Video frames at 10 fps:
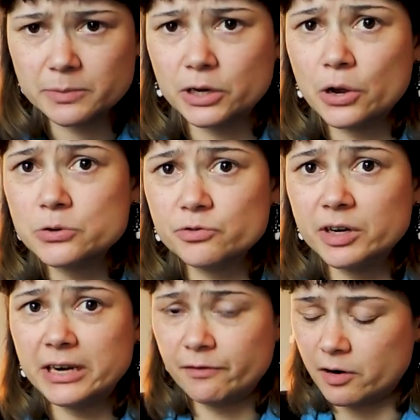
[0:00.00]
but it goes
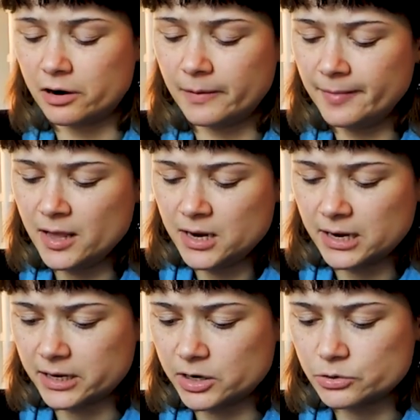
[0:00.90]
really far.
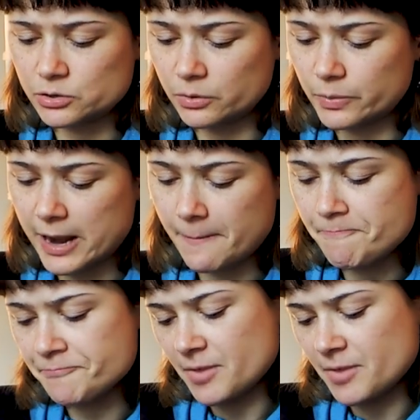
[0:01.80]
Like it goes a long way.